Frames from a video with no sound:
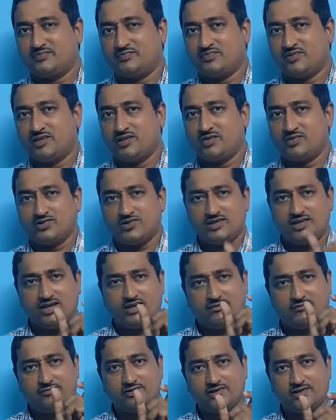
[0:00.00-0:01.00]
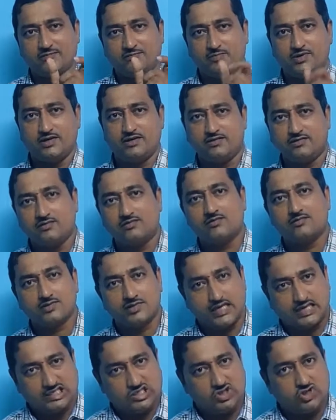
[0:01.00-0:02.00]
You see a verb here,
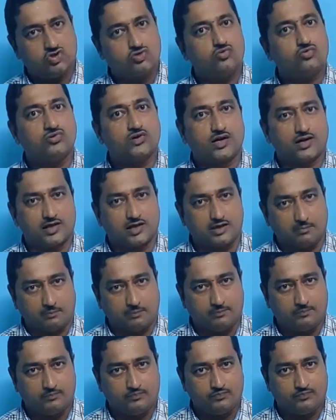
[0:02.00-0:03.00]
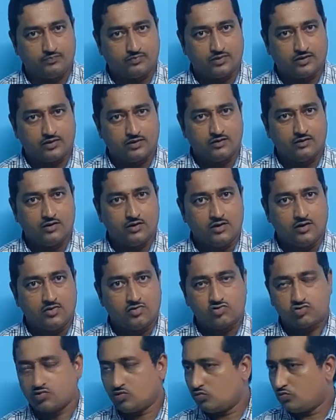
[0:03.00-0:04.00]
said to Rahim.
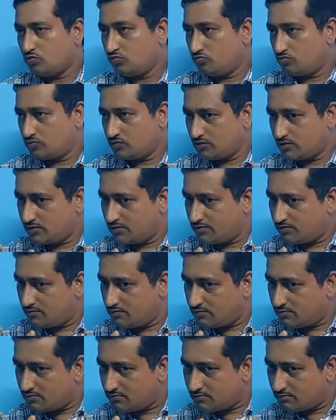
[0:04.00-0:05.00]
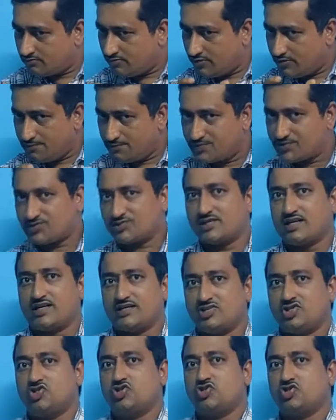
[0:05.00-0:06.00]
So the verb
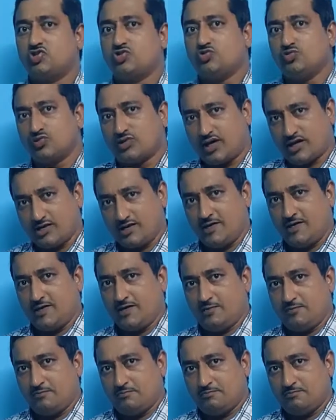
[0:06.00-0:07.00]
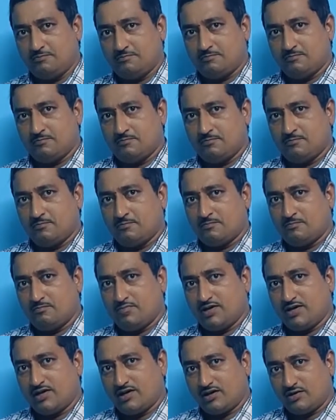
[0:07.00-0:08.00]
said to Rahim
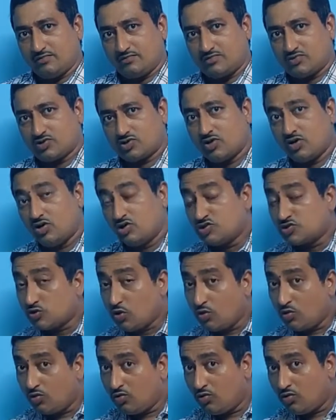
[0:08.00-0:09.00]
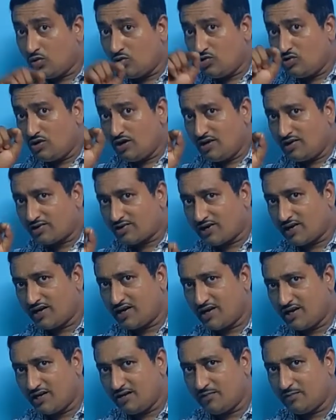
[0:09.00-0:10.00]
becomes told
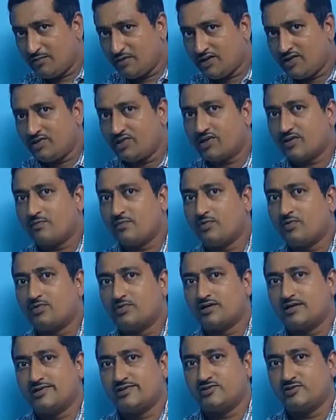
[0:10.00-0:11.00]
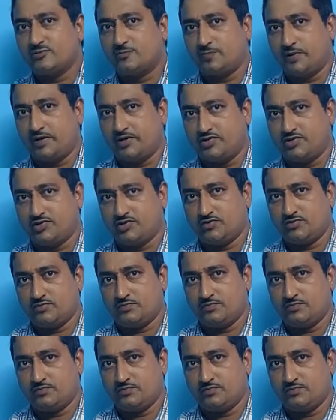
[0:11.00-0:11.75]
Rahim in reported speech.